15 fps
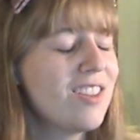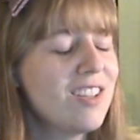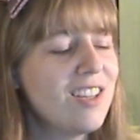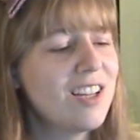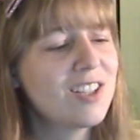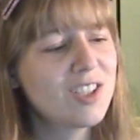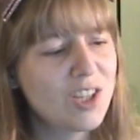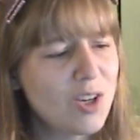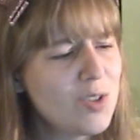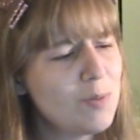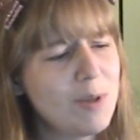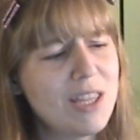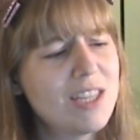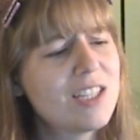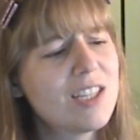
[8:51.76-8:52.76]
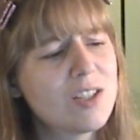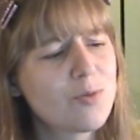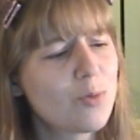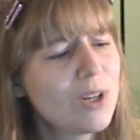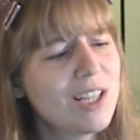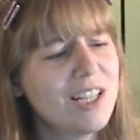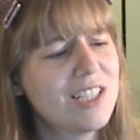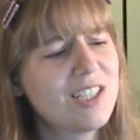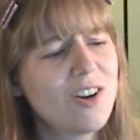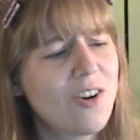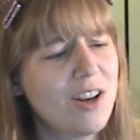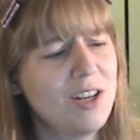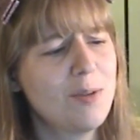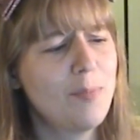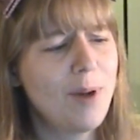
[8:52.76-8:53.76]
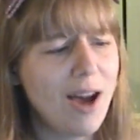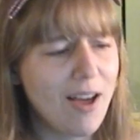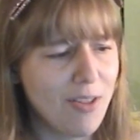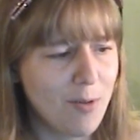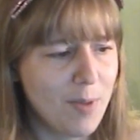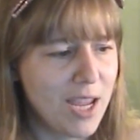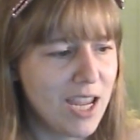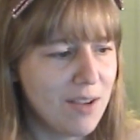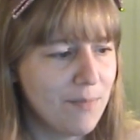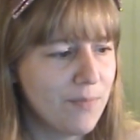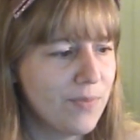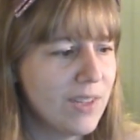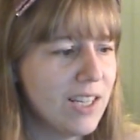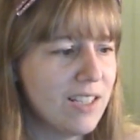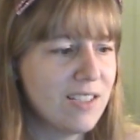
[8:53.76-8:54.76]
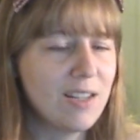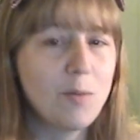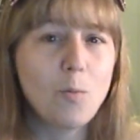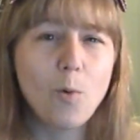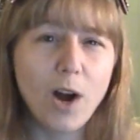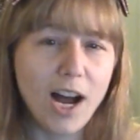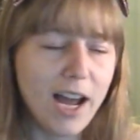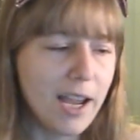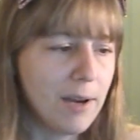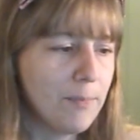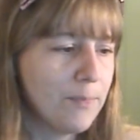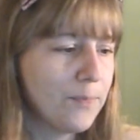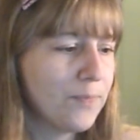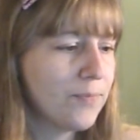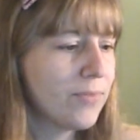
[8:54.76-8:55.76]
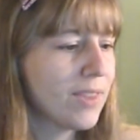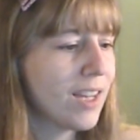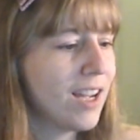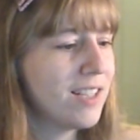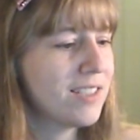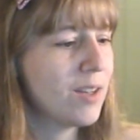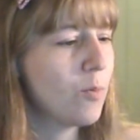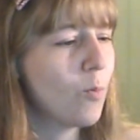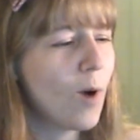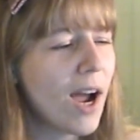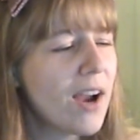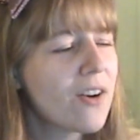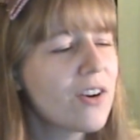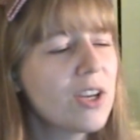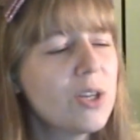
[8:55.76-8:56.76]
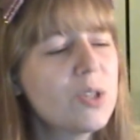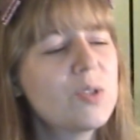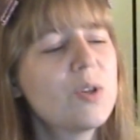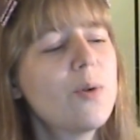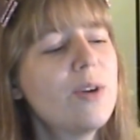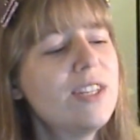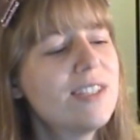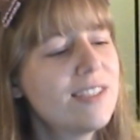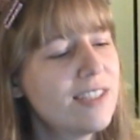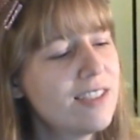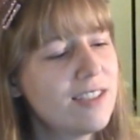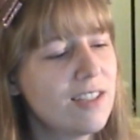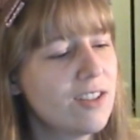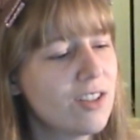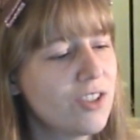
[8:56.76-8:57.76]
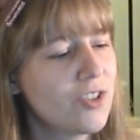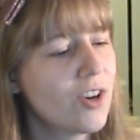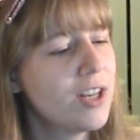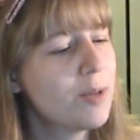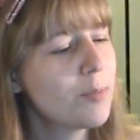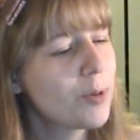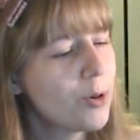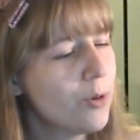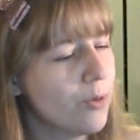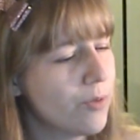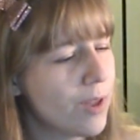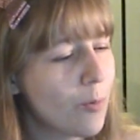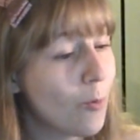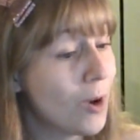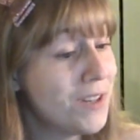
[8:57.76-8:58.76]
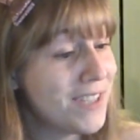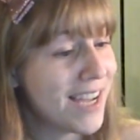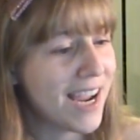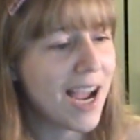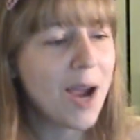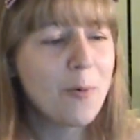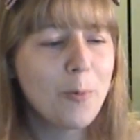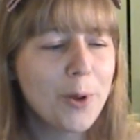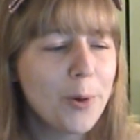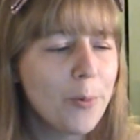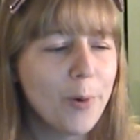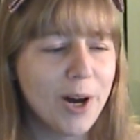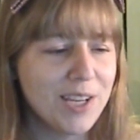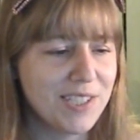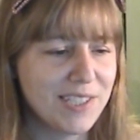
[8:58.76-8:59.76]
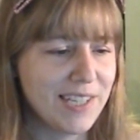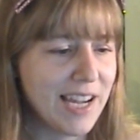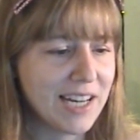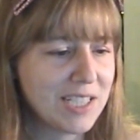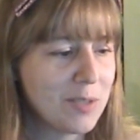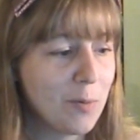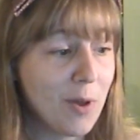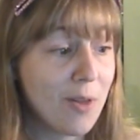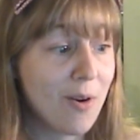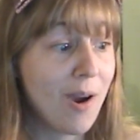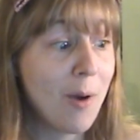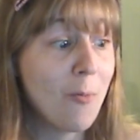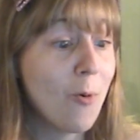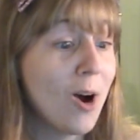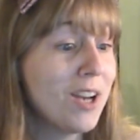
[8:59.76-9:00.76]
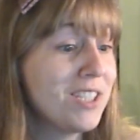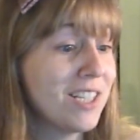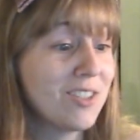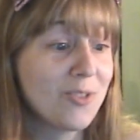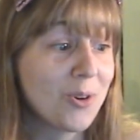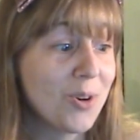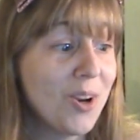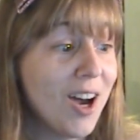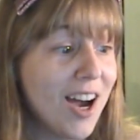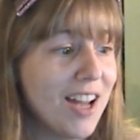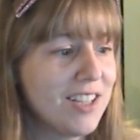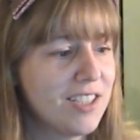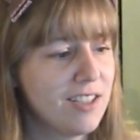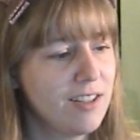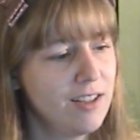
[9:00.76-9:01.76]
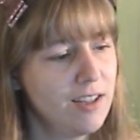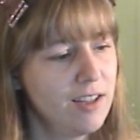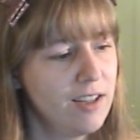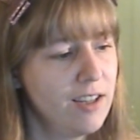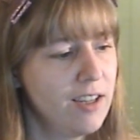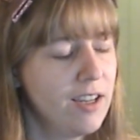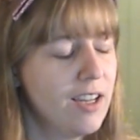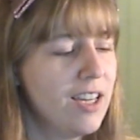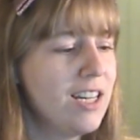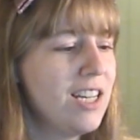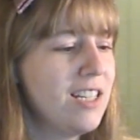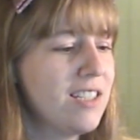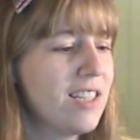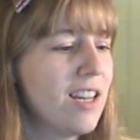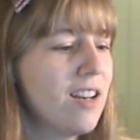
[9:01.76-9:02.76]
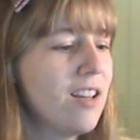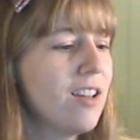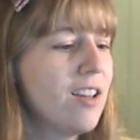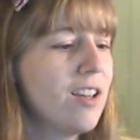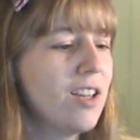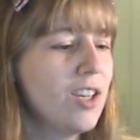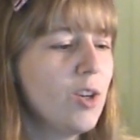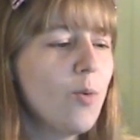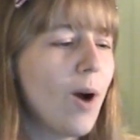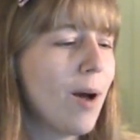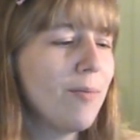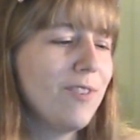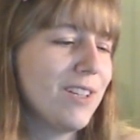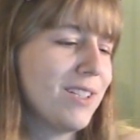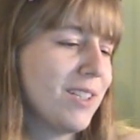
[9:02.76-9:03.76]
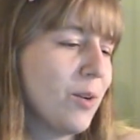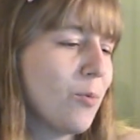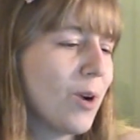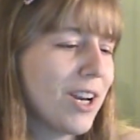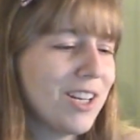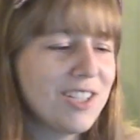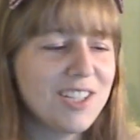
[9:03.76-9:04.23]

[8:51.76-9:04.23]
Excuse me, this is really starting to bother me. He said, why? I said, why are you so insistent on trying to prove that one day I will want sex, whether I want it or not? And he said, you obviously wanted to